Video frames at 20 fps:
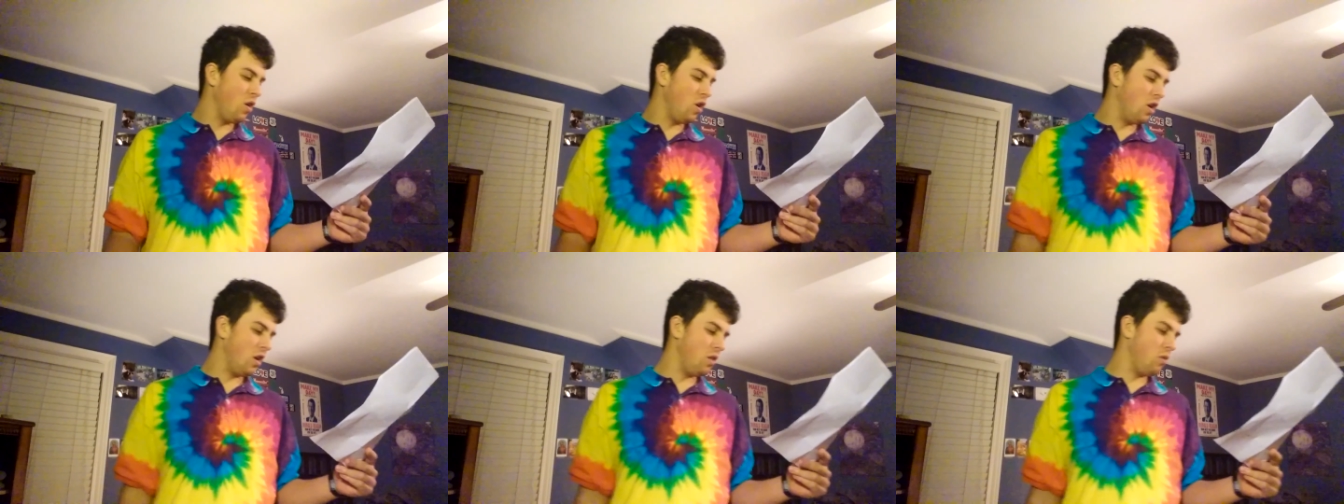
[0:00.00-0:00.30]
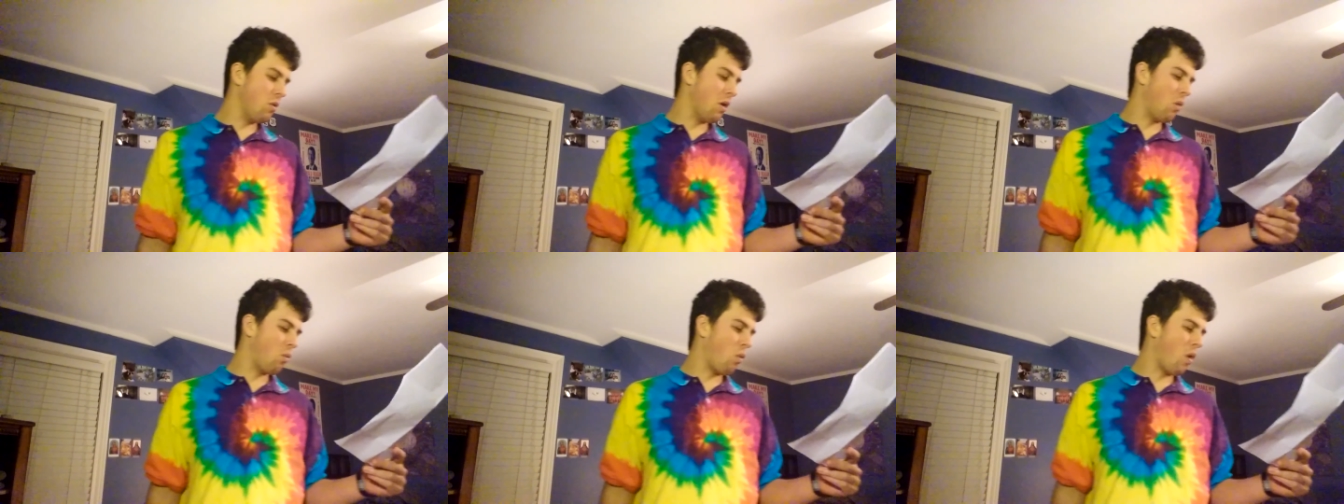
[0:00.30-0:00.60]
And
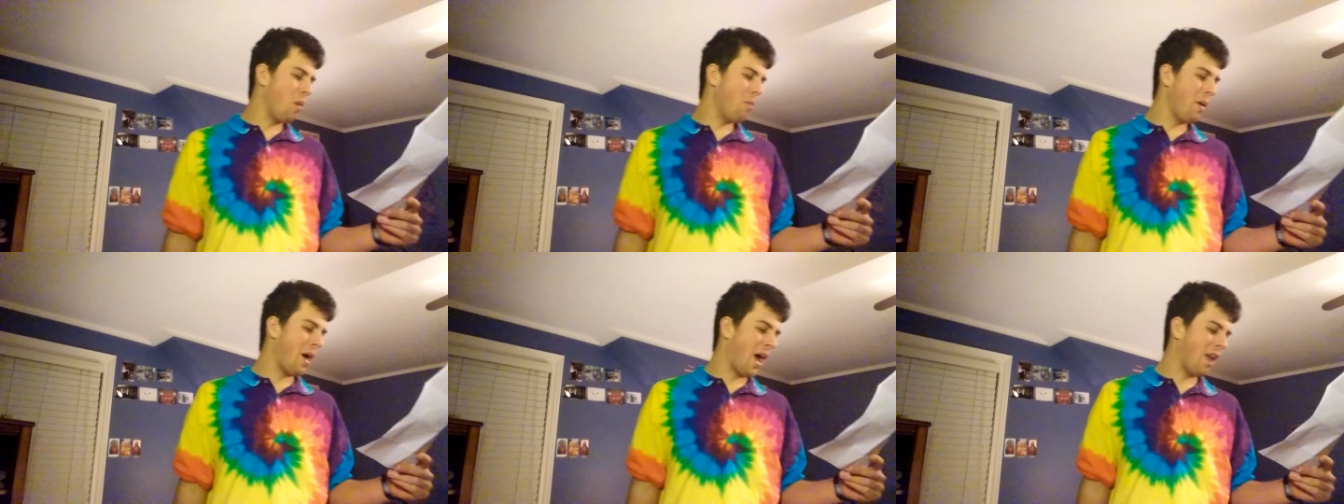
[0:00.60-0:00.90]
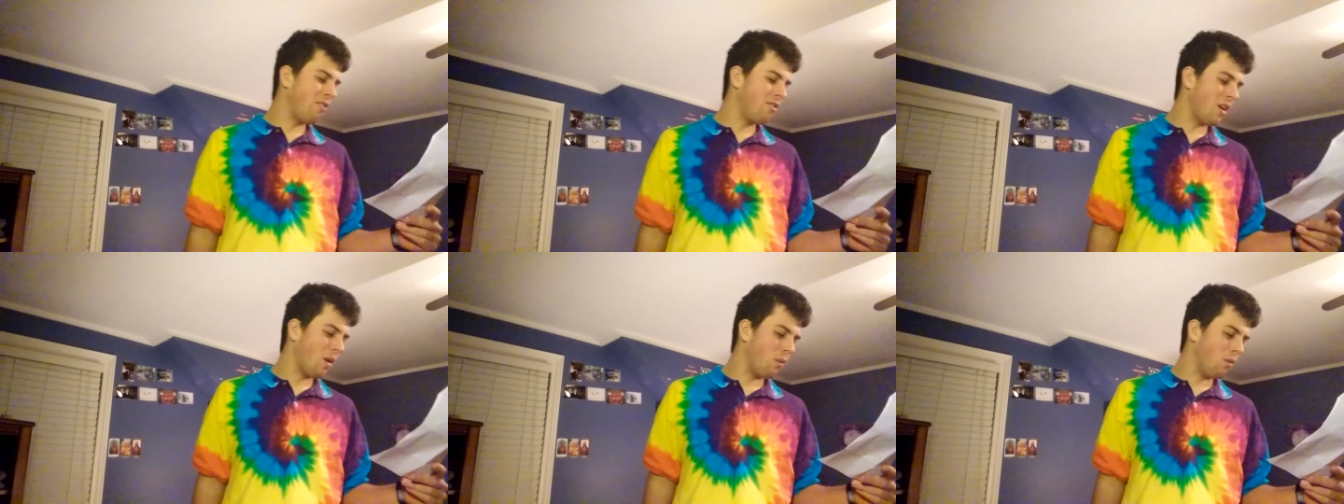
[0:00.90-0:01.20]
you had one
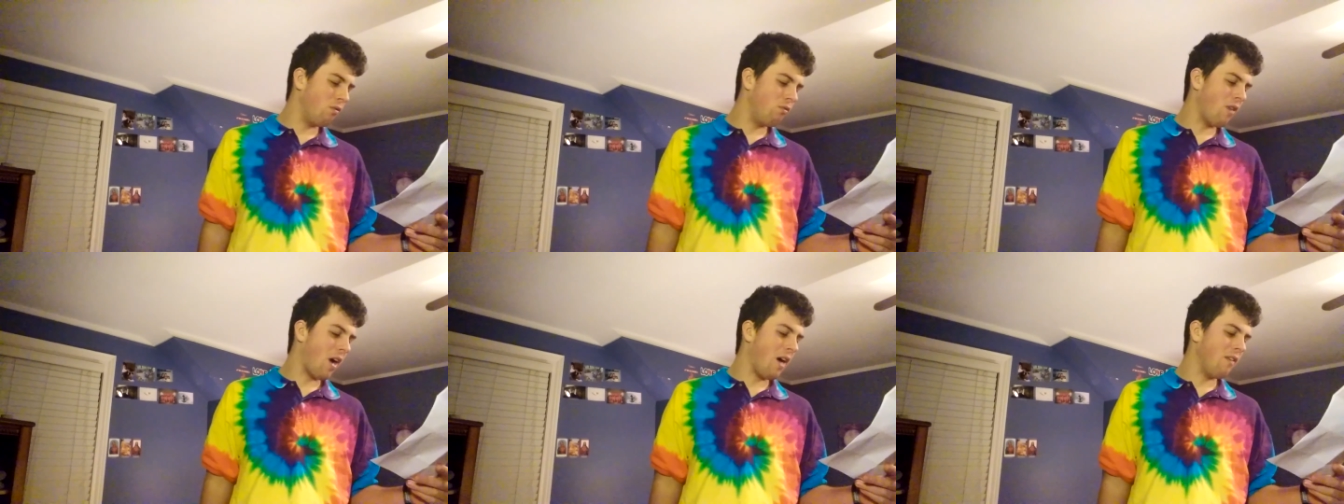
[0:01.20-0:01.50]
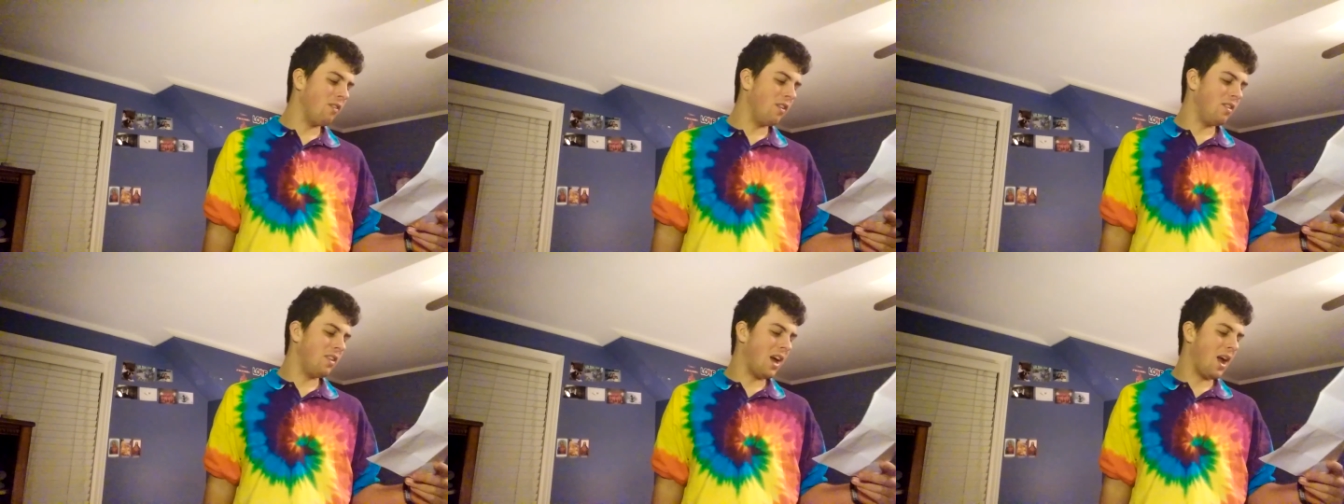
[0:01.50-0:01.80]
match that was
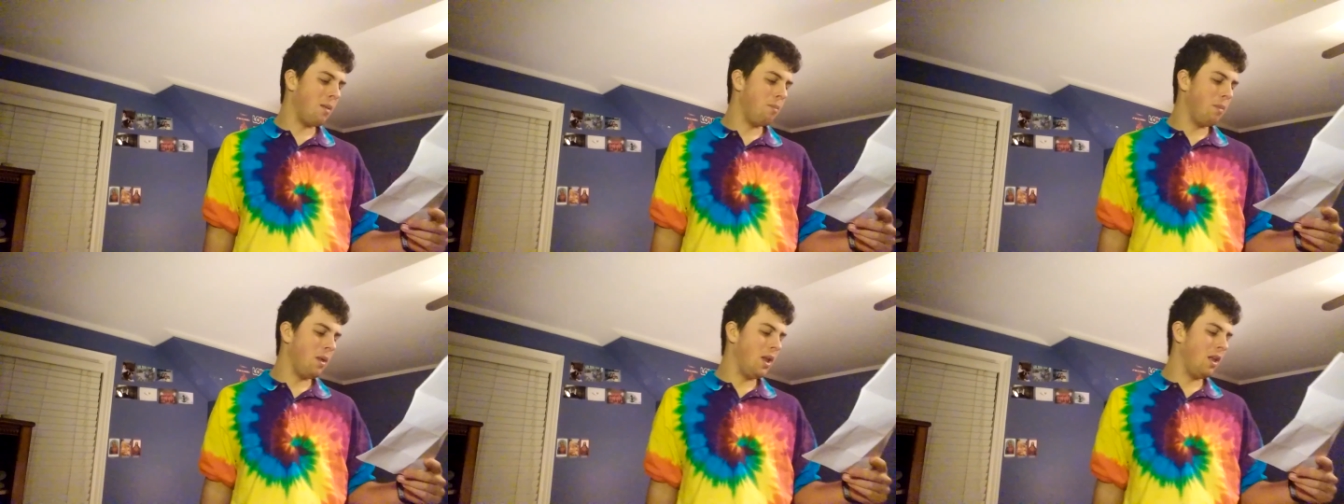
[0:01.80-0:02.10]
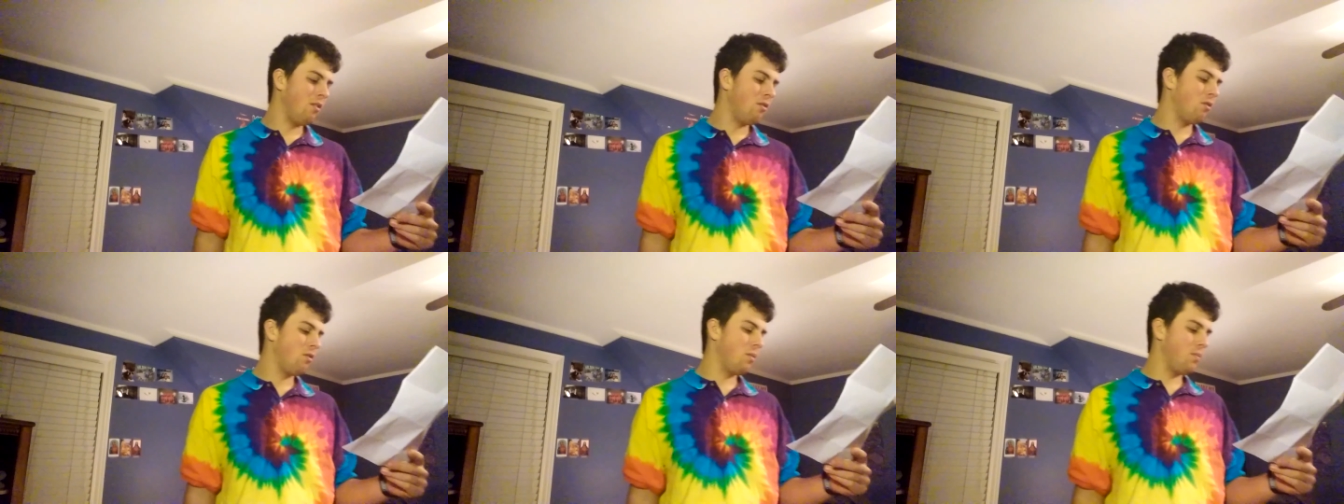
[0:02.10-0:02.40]
five to ten
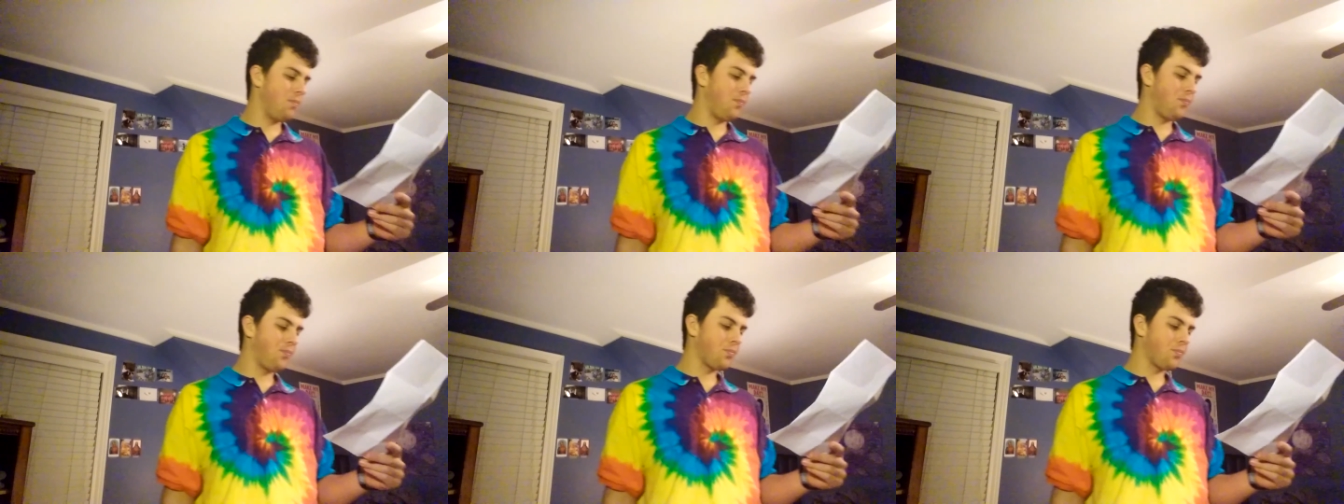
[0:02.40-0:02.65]
minutes,